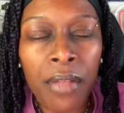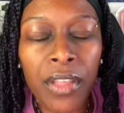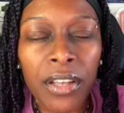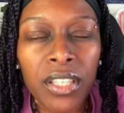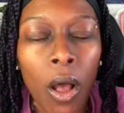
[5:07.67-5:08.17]

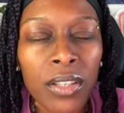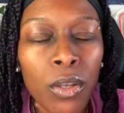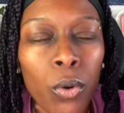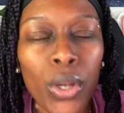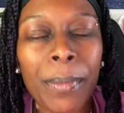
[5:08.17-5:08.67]
There's
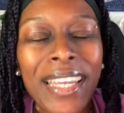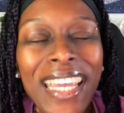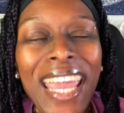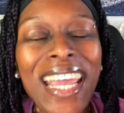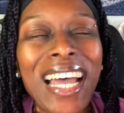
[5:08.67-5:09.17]
also going to be
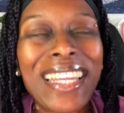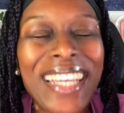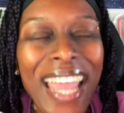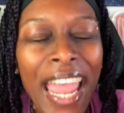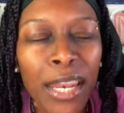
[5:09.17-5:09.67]

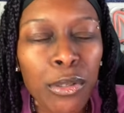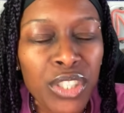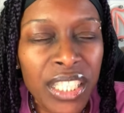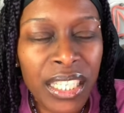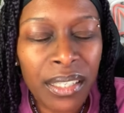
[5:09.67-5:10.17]
chaotic
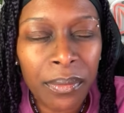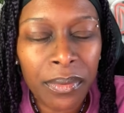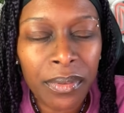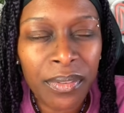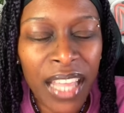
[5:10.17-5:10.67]
energy
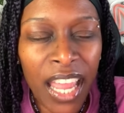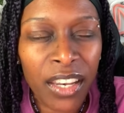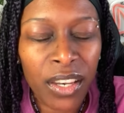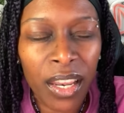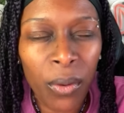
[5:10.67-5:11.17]

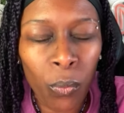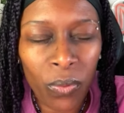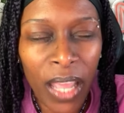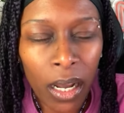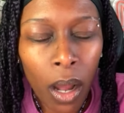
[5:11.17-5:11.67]
that
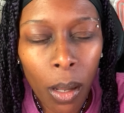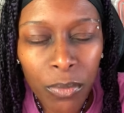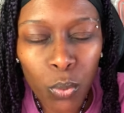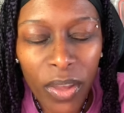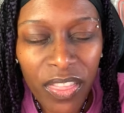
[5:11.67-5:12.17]
that
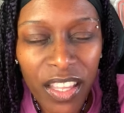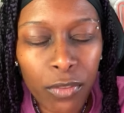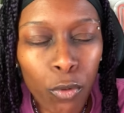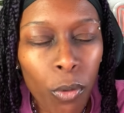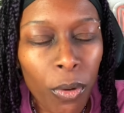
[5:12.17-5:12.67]
comes with this
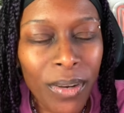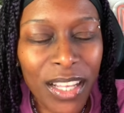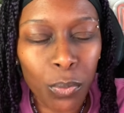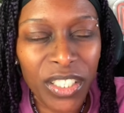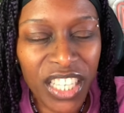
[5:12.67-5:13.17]
full moon
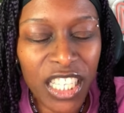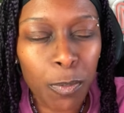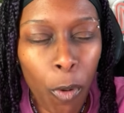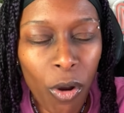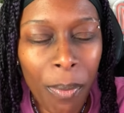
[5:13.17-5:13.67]
as we just
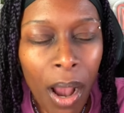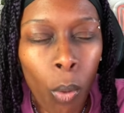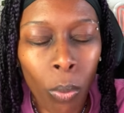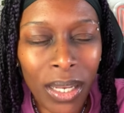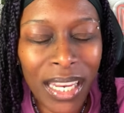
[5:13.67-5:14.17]
spoke
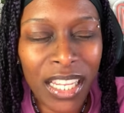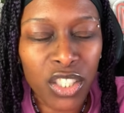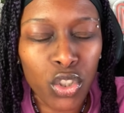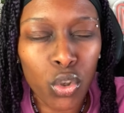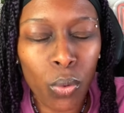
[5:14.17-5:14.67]
about what it
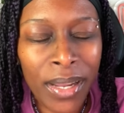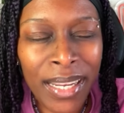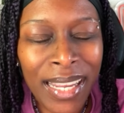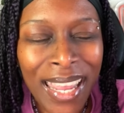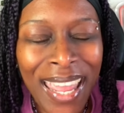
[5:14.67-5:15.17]
is doing.